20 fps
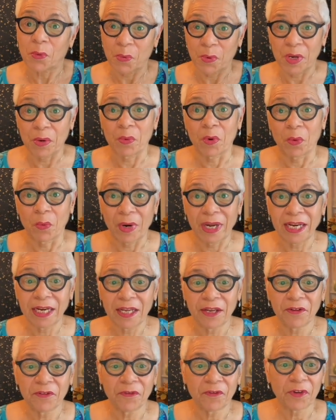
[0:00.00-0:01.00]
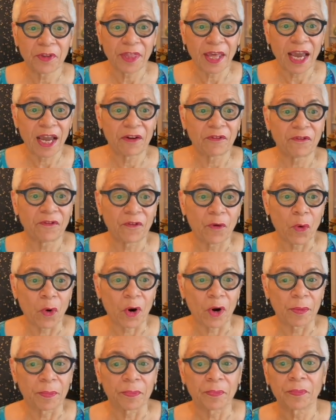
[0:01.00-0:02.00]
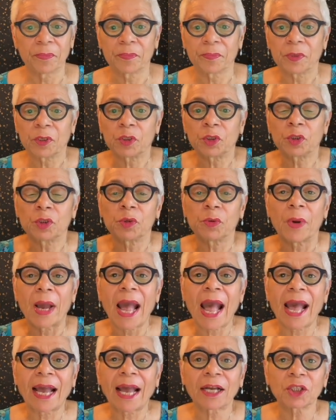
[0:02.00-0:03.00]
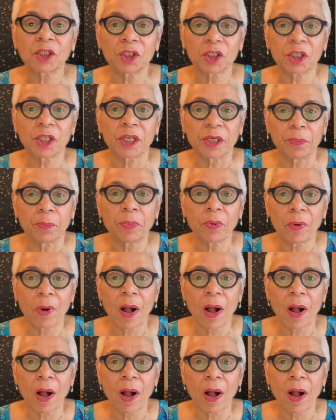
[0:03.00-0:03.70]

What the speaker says: we were waiting for that form to actually